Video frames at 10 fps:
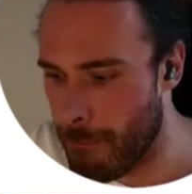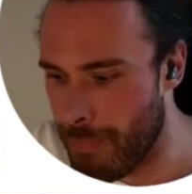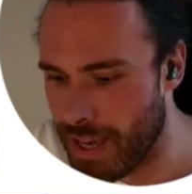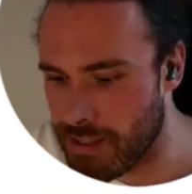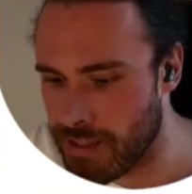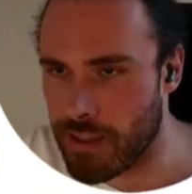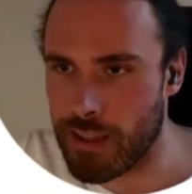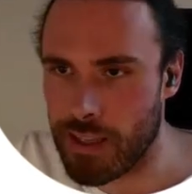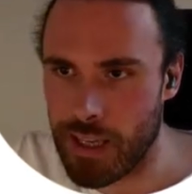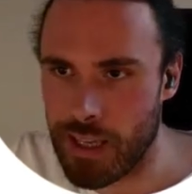
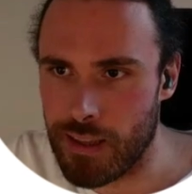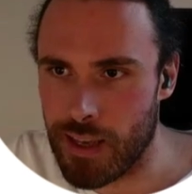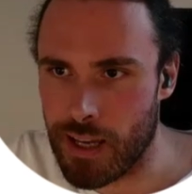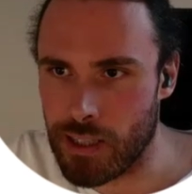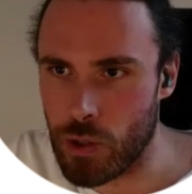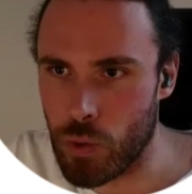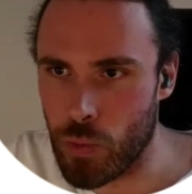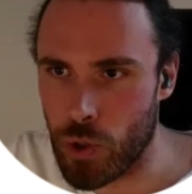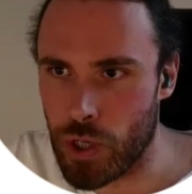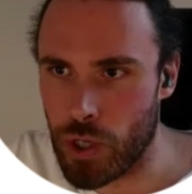basically that you
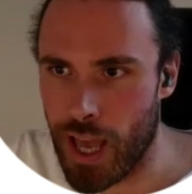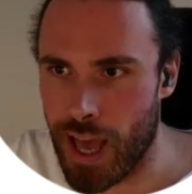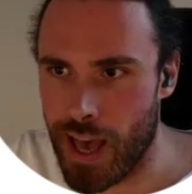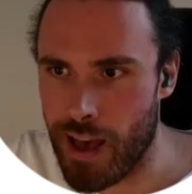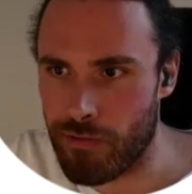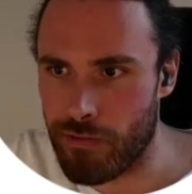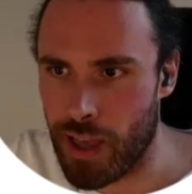would have